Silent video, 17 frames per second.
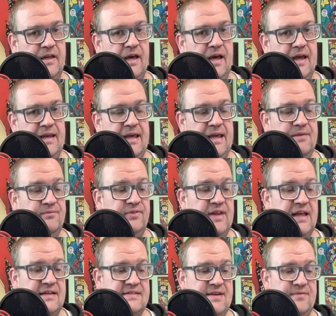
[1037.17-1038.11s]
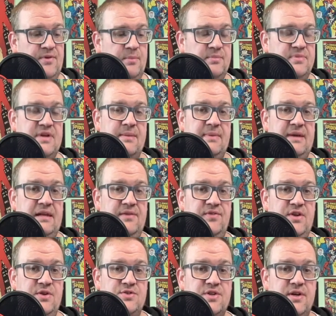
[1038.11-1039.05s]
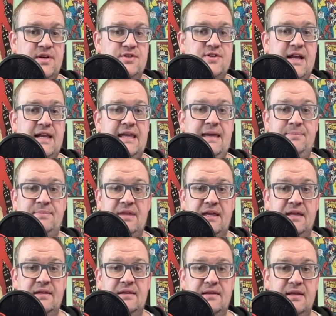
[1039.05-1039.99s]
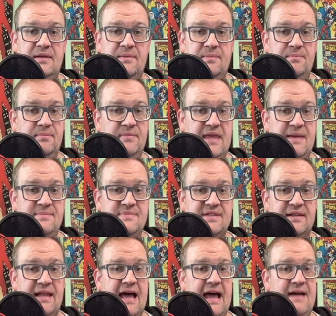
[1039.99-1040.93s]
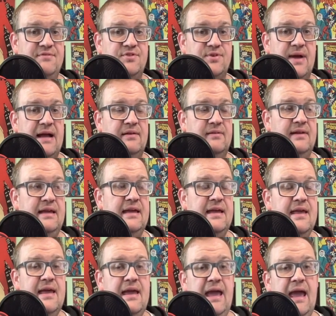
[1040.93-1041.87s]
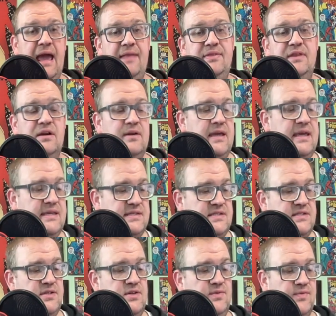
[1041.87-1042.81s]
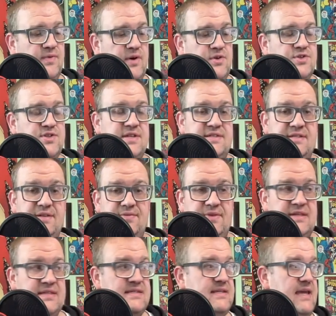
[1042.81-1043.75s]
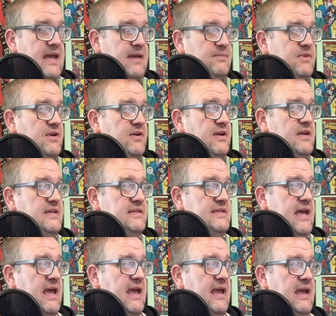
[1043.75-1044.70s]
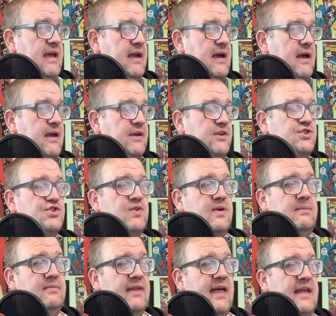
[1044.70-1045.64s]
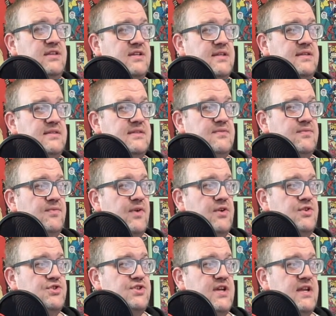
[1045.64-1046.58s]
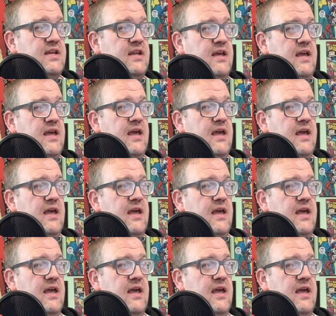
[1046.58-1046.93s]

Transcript: an influx of them coming in the future and trying to keep the games alive directly. And there is 2 versions of this game. There is a Extreme Legends version,